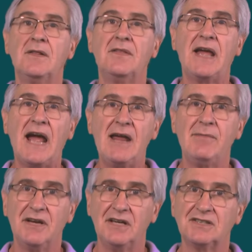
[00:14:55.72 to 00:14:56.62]
The
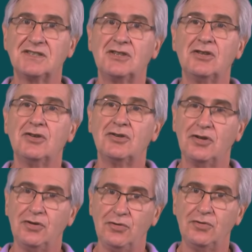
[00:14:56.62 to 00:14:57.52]
aim is
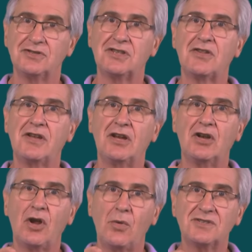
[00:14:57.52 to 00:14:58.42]
to use the
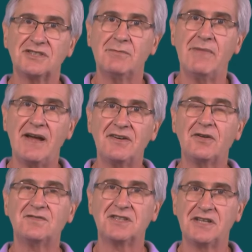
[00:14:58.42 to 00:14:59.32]
lowest amount
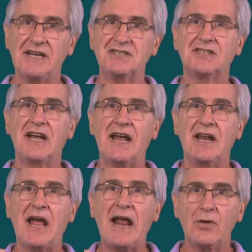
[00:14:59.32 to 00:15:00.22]
of sedation
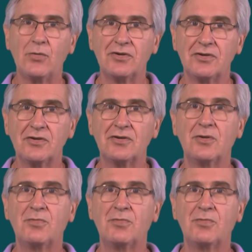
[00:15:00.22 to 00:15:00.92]
adequate to